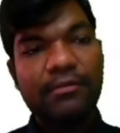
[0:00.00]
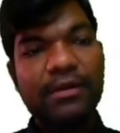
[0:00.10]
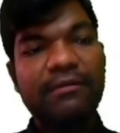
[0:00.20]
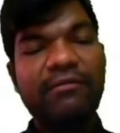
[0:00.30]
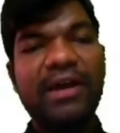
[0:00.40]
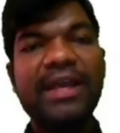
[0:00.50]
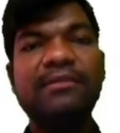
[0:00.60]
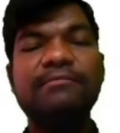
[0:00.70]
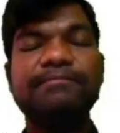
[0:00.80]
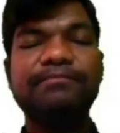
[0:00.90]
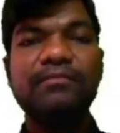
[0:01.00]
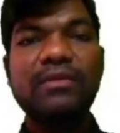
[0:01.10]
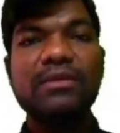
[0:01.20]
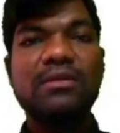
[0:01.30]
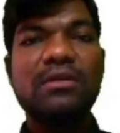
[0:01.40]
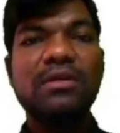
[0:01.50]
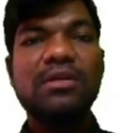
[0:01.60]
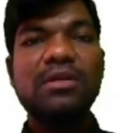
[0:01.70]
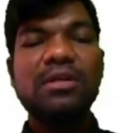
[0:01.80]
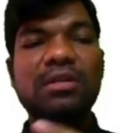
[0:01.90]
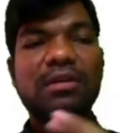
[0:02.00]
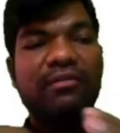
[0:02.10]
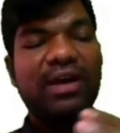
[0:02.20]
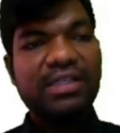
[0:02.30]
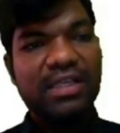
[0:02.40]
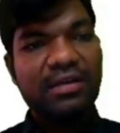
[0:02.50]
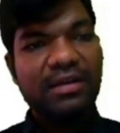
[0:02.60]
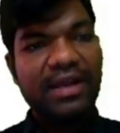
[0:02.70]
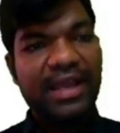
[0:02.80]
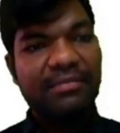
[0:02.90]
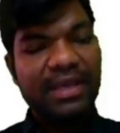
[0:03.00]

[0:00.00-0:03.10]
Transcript: Define the function name